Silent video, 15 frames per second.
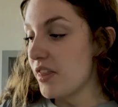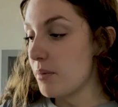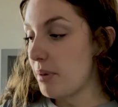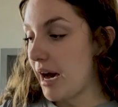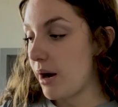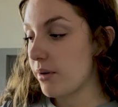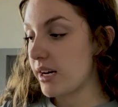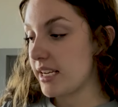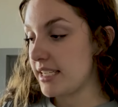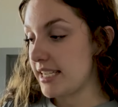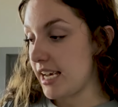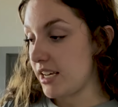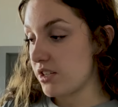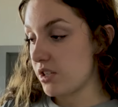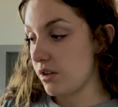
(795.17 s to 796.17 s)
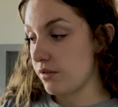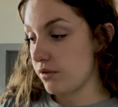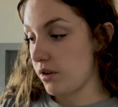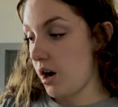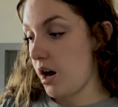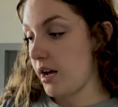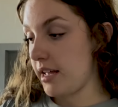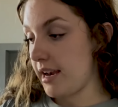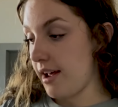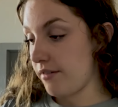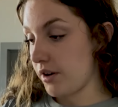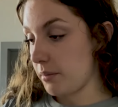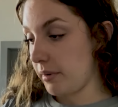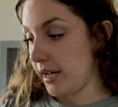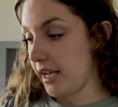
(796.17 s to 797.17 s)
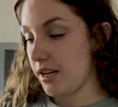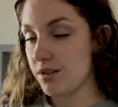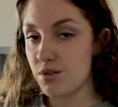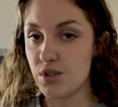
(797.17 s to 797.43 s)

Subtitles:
The power and taste of raw in every bite.